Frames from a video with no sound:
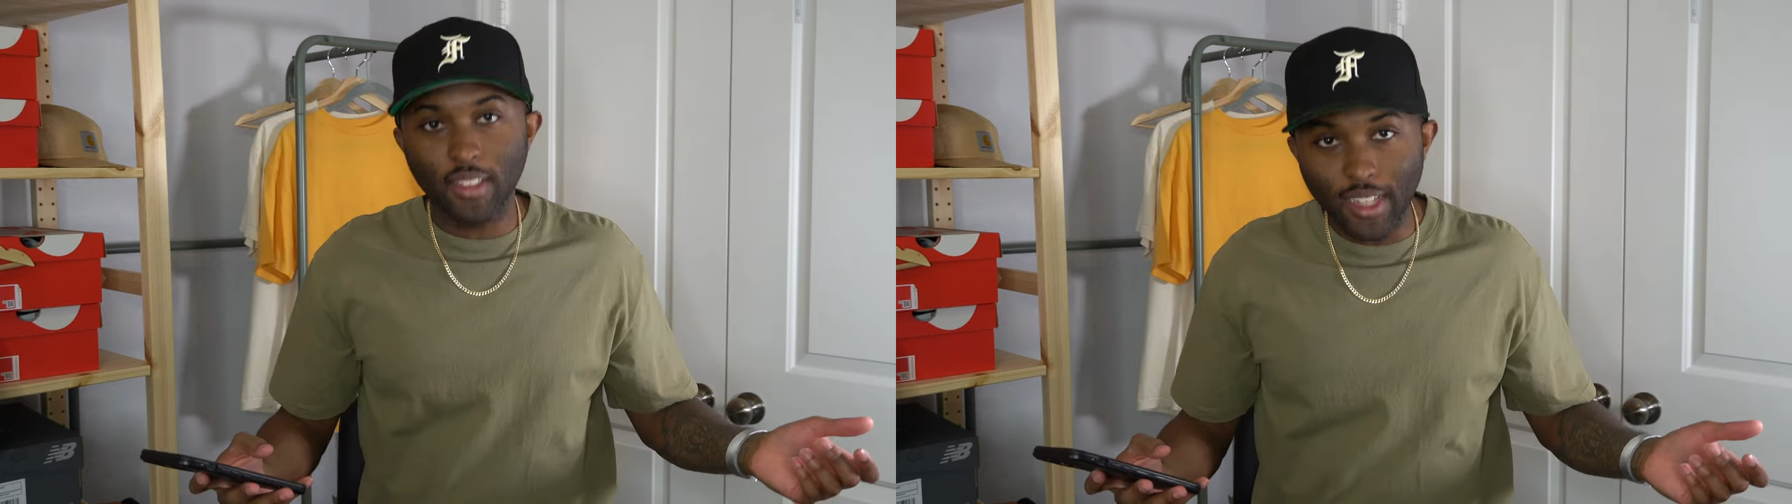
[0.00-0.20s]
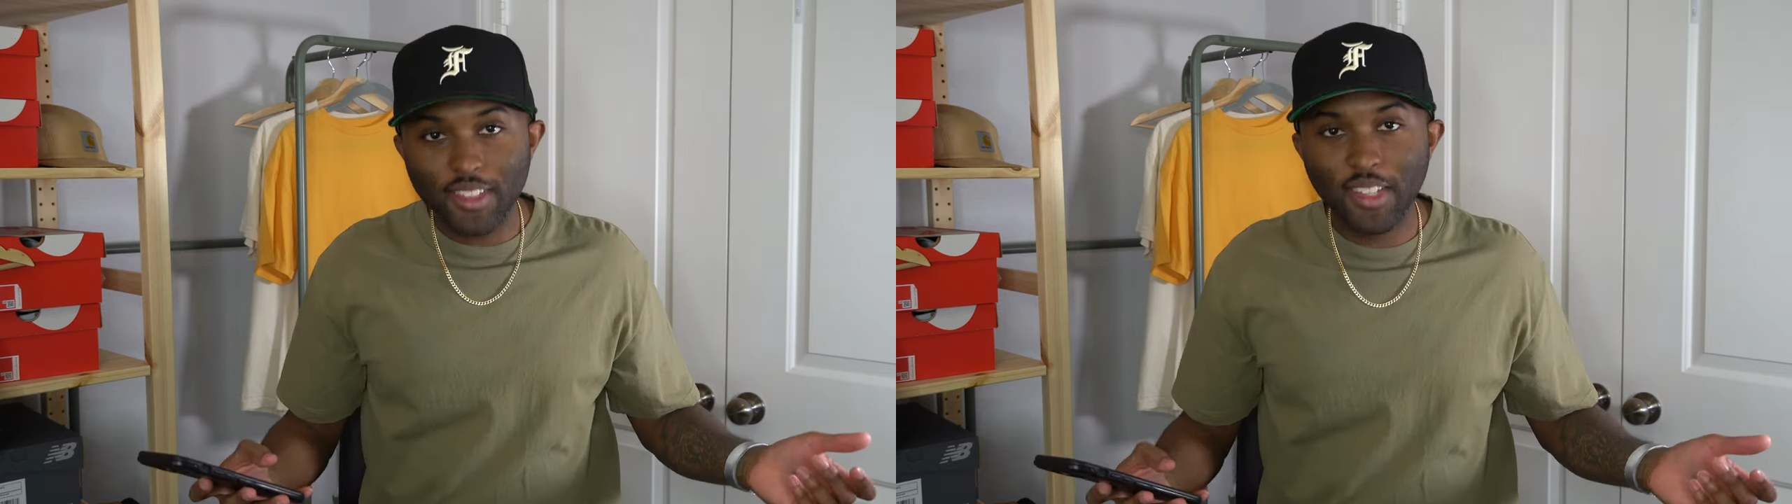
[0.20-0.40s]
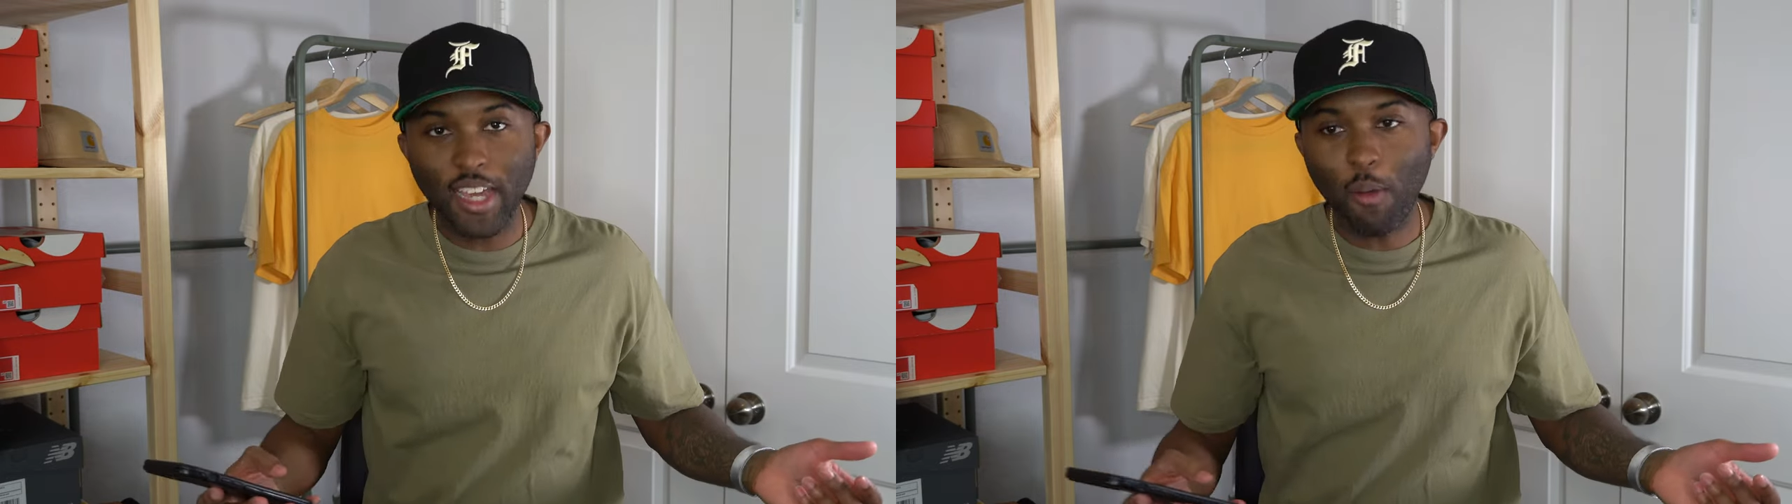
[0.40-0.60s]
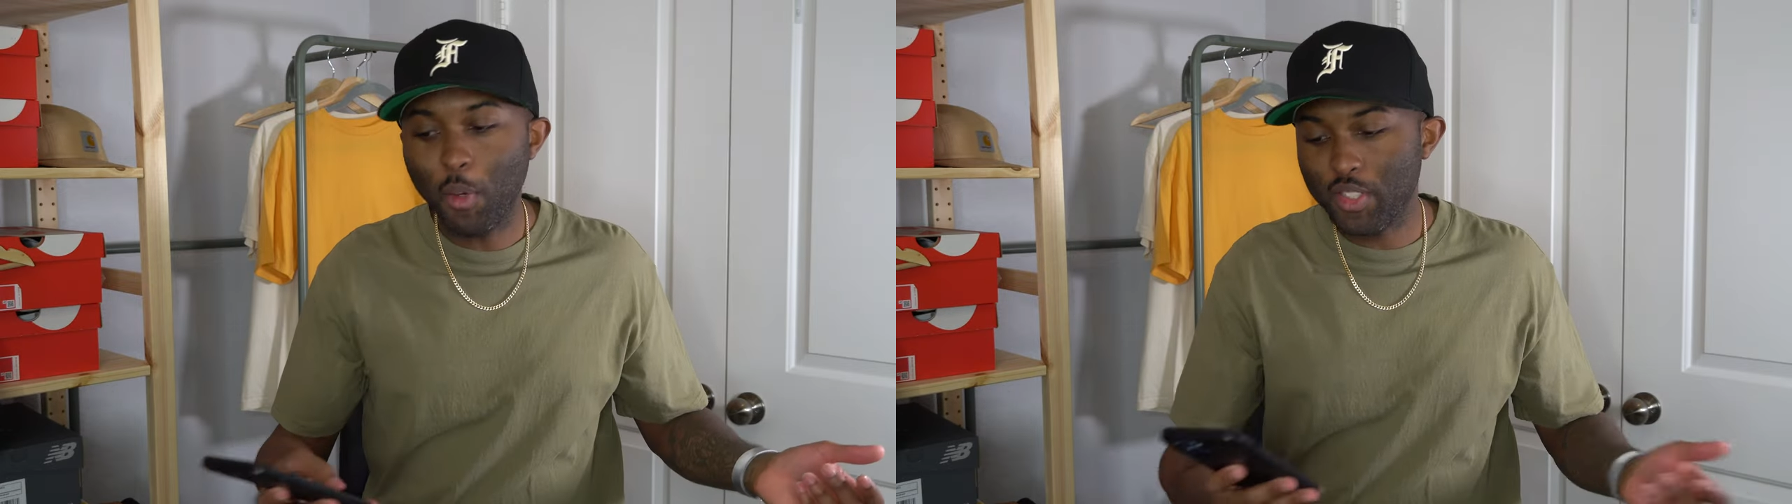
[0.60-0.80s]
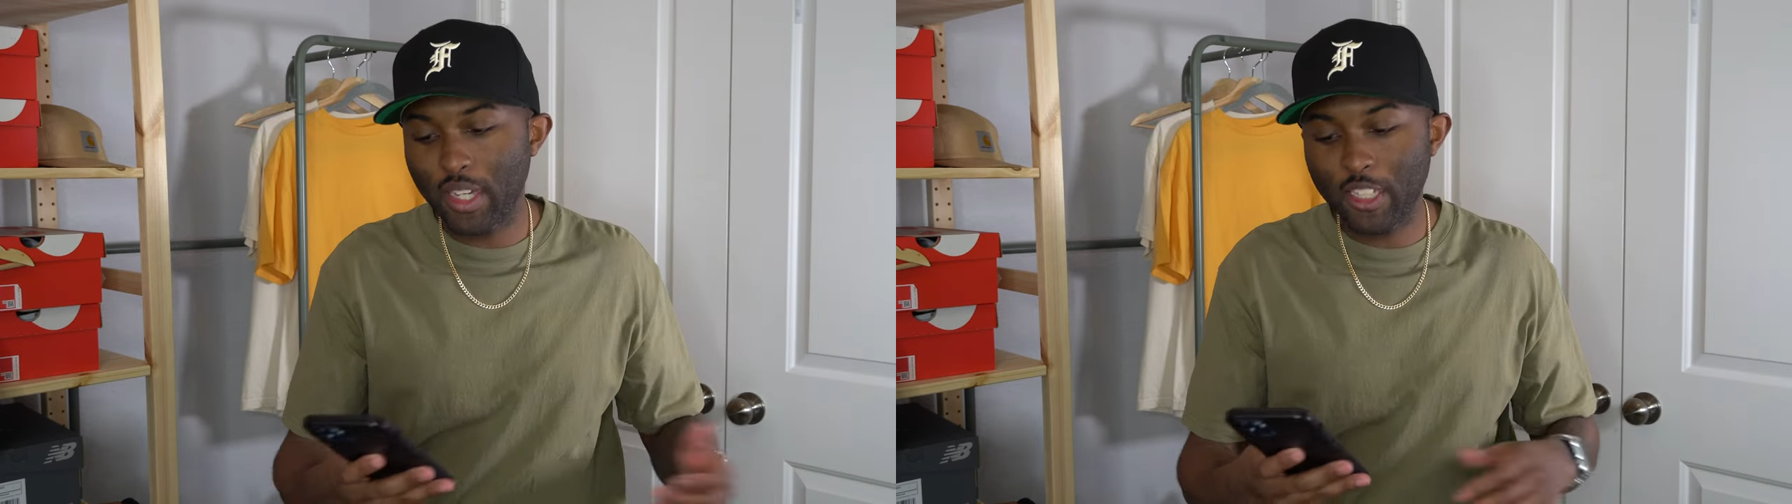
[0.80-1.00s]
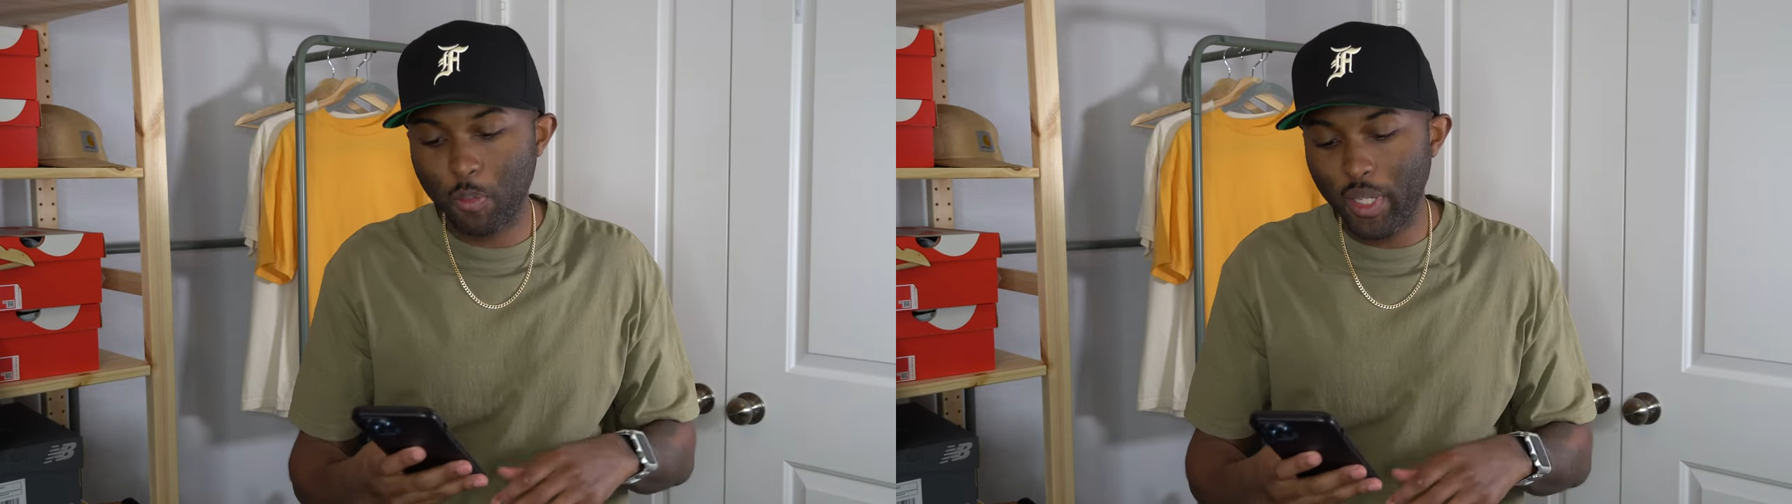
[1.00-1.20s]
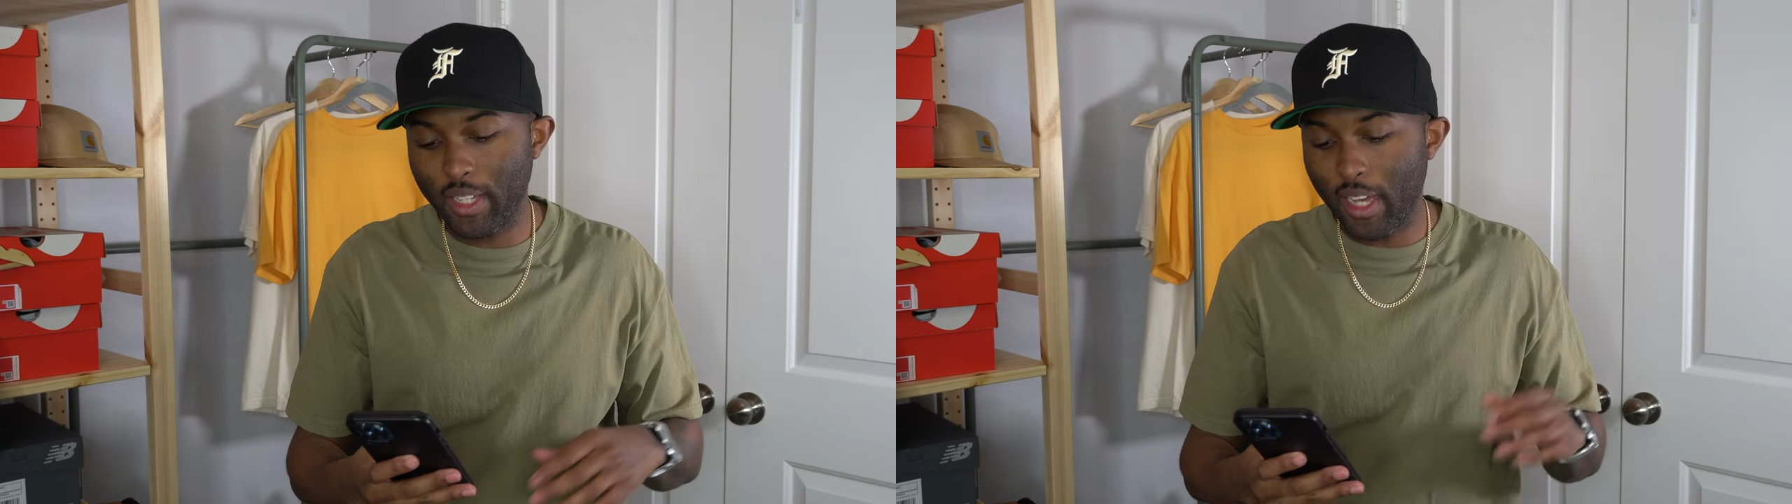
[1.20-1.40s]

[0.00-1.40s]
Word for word: Let's see how much I spent.